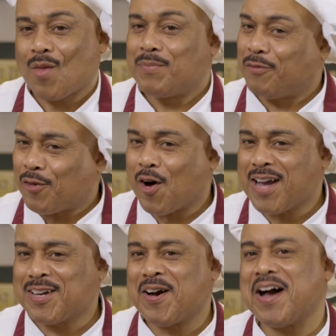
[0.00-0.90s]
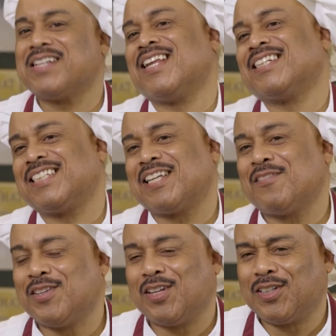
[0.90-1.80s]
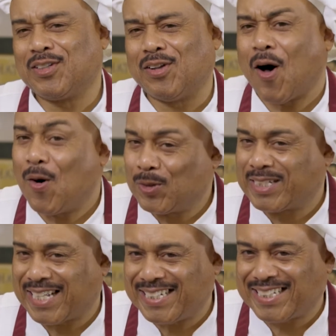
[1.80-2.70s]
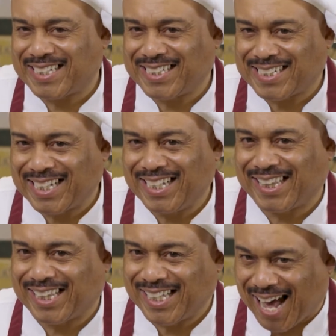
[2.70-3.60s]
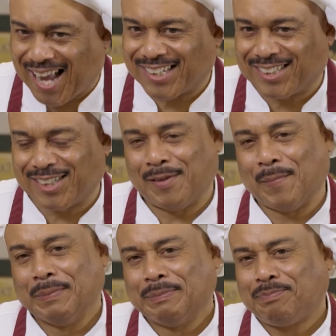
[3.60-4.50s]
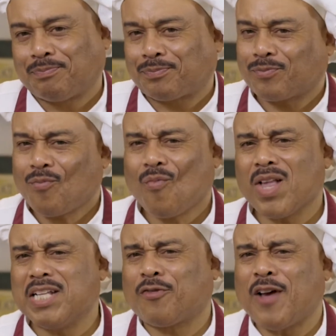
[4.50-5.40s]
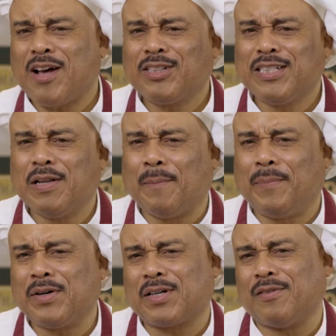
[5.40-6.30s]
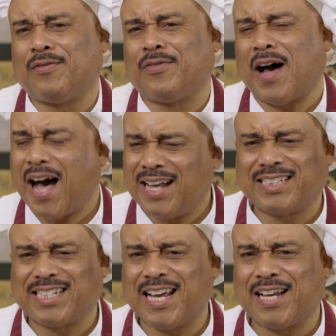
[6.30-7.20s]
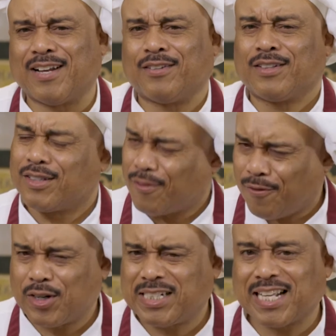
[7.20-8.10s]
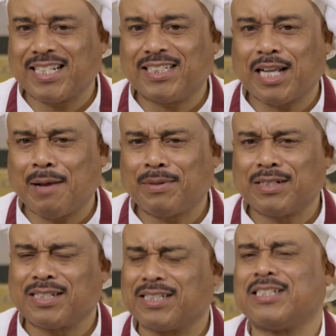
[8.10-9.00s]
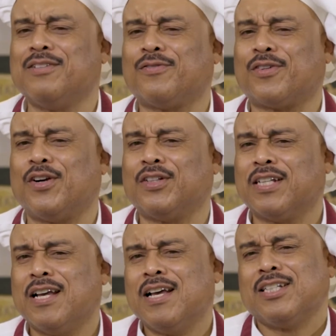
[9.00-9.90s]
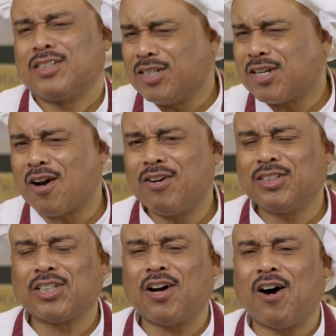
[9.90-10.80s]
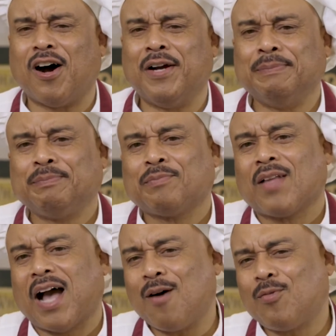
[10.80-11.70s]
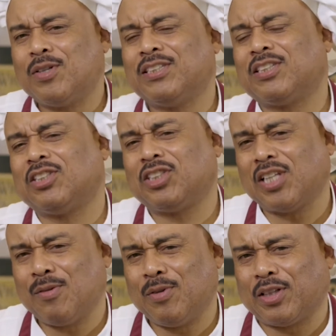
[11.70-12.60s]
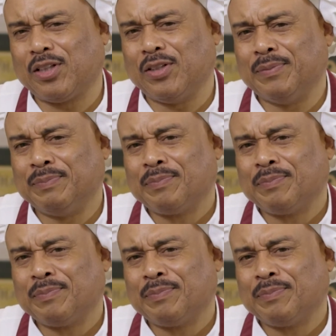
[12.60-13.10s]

Before I go, I'd like to give you a little old taste and see theology. It's found in the book of Isaiah, the 42nd chapter, 16th verse. To encourage your heart, I wanted to share with you,